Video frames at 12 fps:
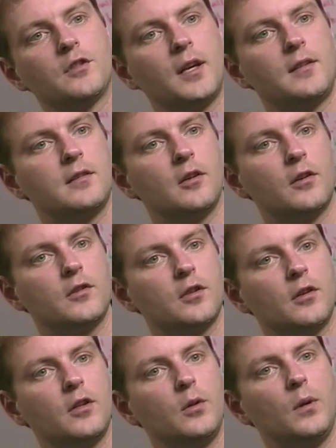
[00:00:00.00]
Now we can
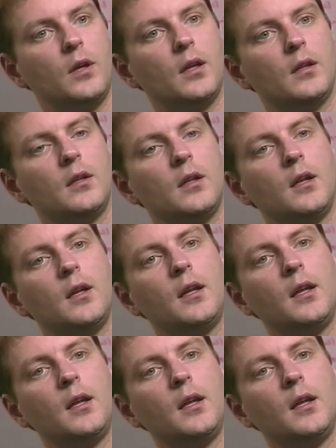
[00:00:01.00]
argue that Yahoo